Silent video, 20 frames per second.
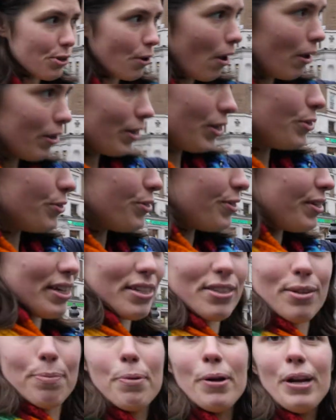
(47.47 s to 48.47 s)
so all you see
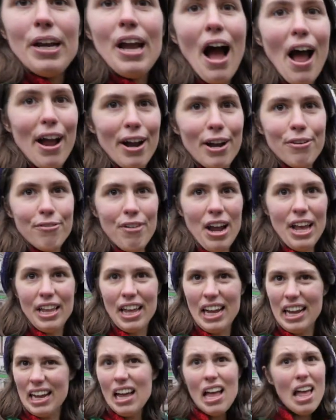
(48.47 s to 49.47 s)
is a pretty iron
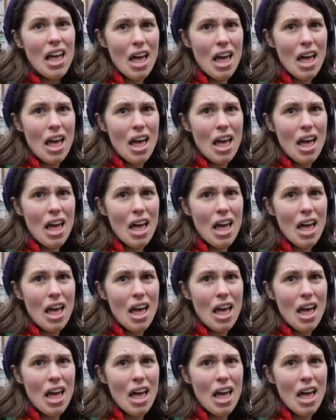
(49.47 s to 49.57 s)
railing,